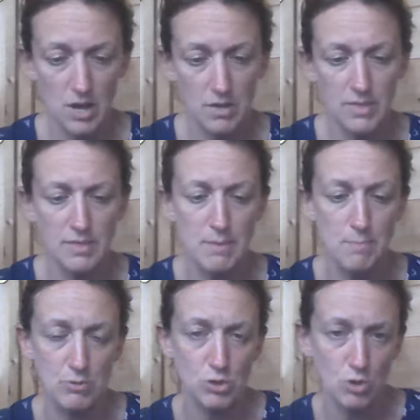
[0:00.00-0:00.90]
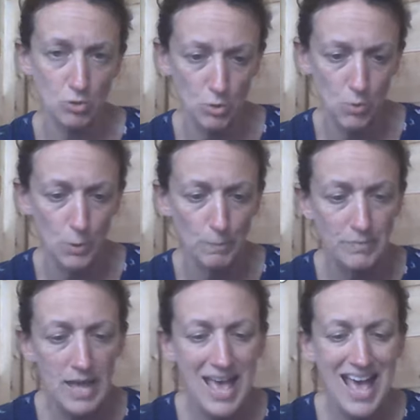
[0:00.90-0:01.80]
that they built along the wall.
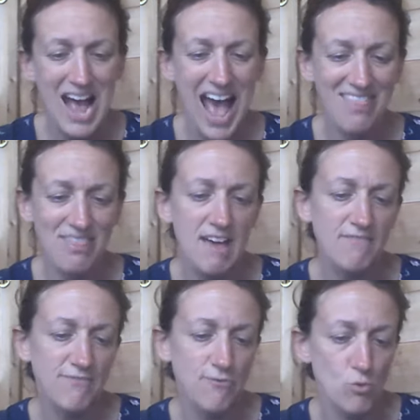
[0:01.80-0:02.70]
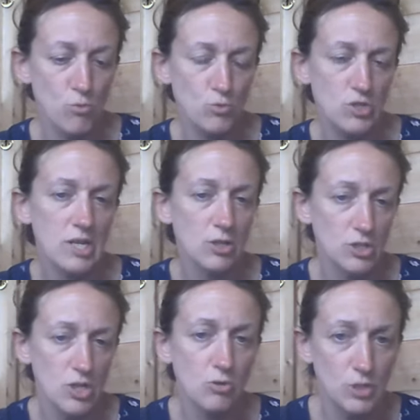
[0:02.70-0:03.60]
And that fort could
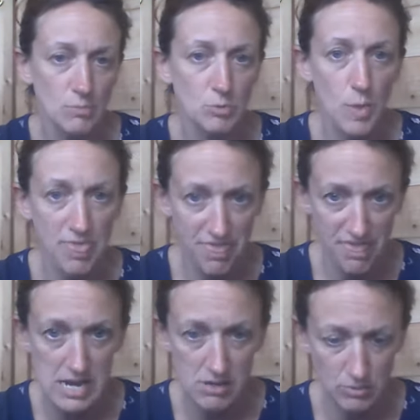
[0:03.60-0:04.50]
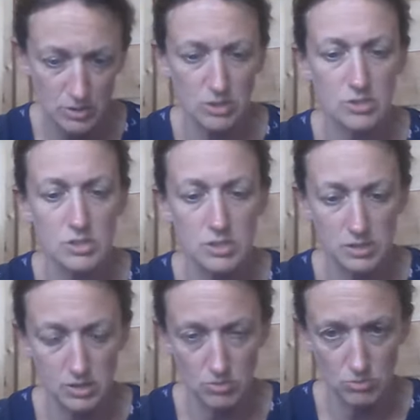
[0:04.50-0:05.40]
hold up to 1,000
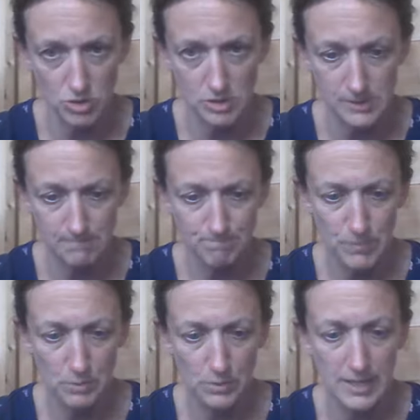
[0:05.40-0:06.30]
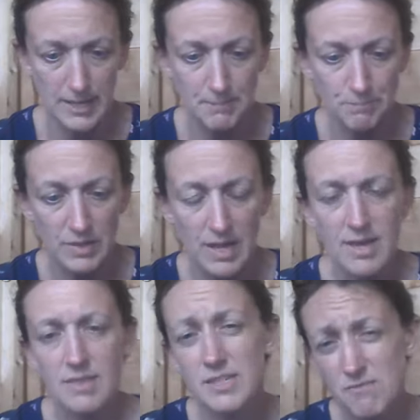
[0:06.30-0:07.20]
soldiers. Okay.
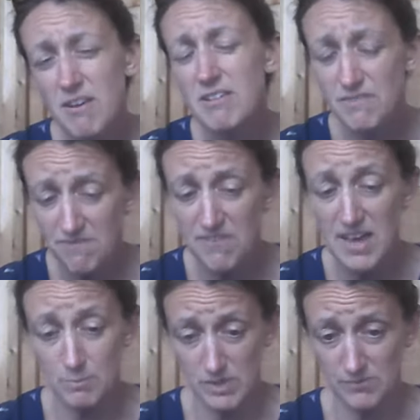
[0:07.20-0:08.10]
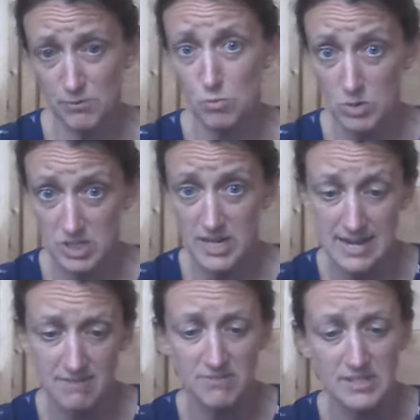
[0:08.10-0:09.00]
There's a very famous fort, which again
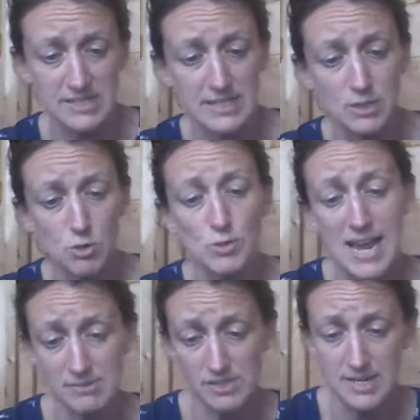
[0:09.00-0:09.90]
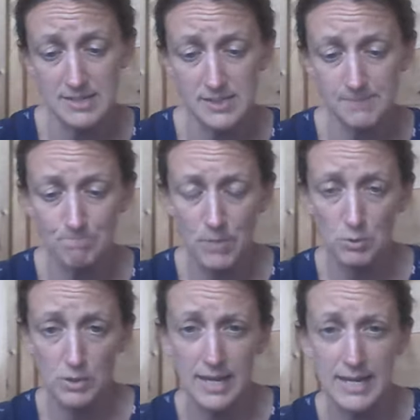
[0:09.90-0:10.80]
I've visited, called Hastings.
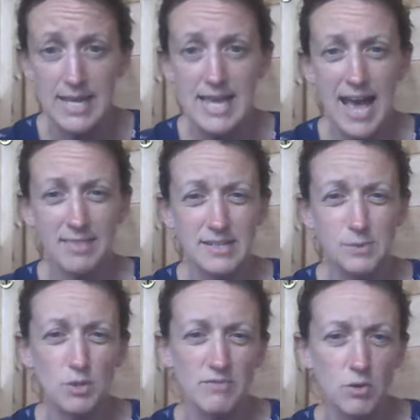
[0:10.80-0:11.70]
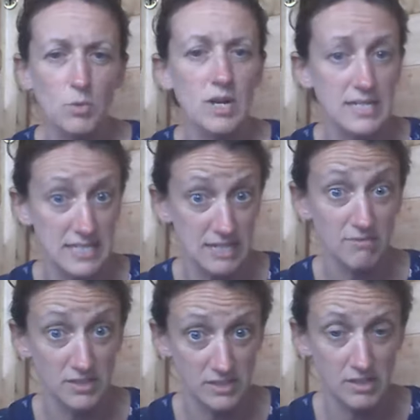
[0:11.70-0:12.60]
Okay, and this will give you an idea of
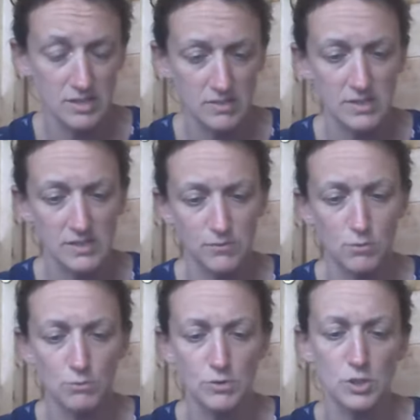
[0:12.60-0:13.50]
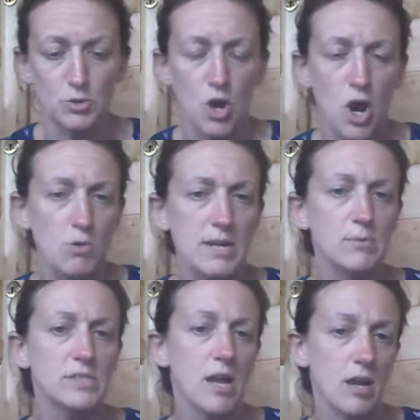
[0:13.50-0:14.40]
the size of this fort. So not only
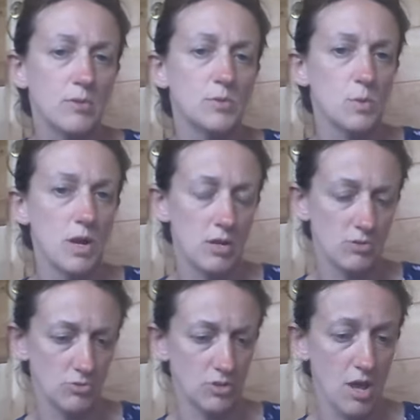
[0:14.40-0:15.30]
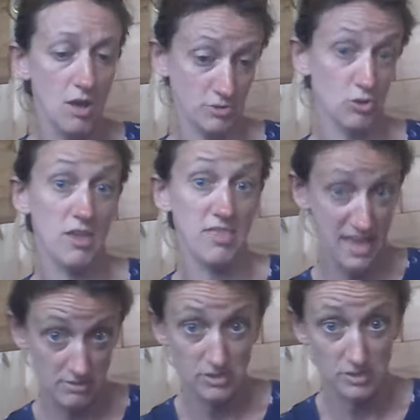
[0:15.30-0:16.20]
was it home to
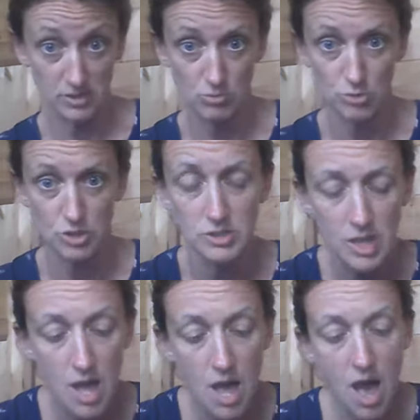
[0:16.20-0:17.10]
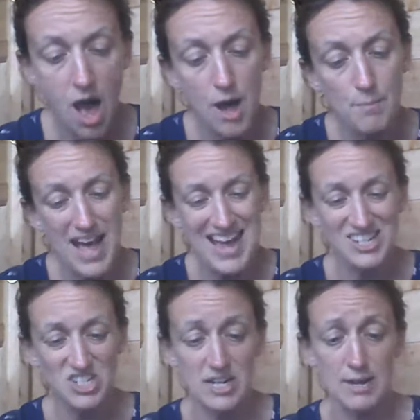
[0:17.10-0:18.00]
1,000 soldiers,
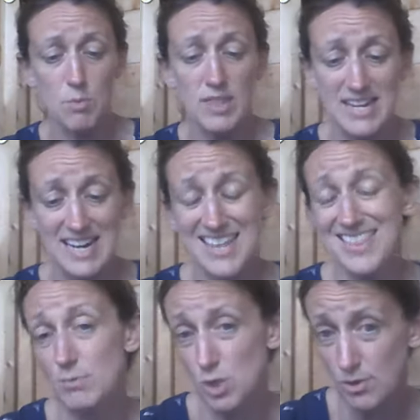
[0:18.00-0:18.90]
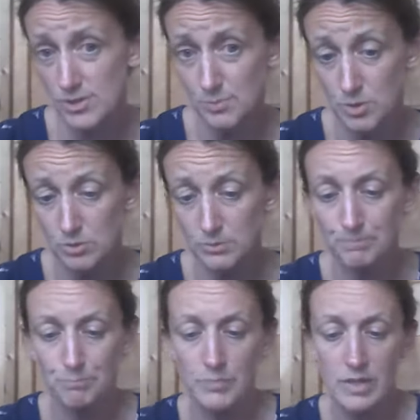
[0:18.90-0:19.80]
actually within it there was a hospital,
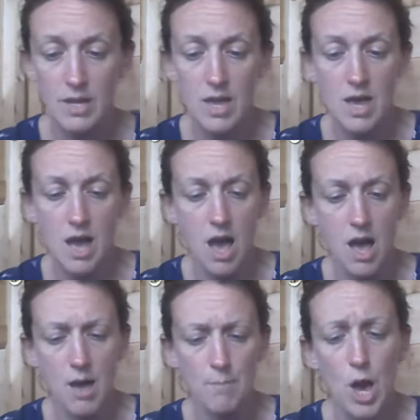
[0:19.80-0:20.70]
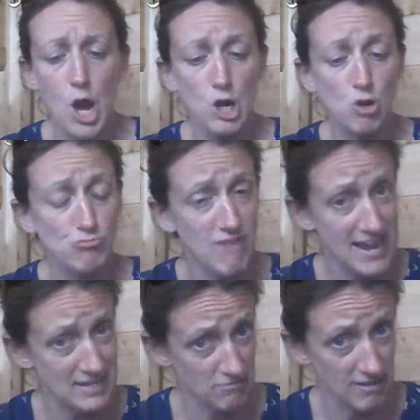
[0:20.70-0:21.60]
a
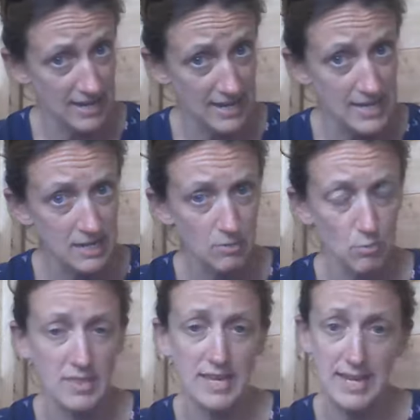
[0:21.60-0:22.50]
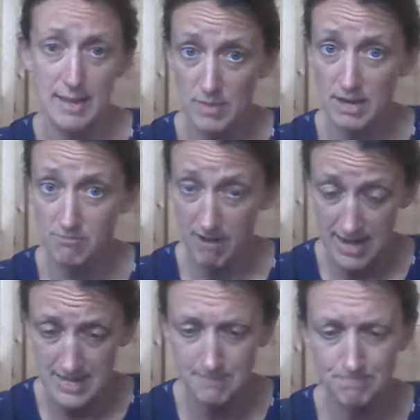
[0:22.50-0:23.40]
granary where they kept their
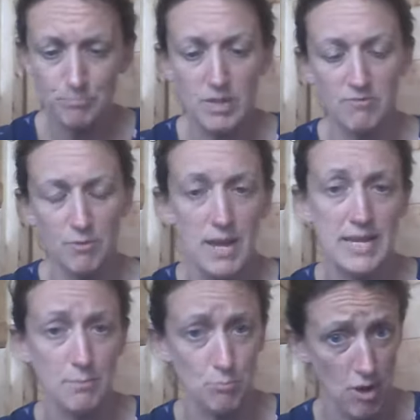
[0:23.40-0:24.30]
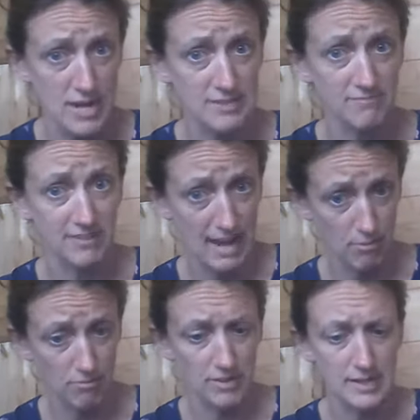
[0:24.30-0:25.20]
grain for making bread and flour
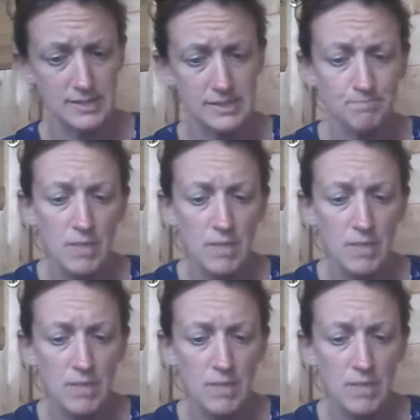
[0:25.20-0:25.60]
and things,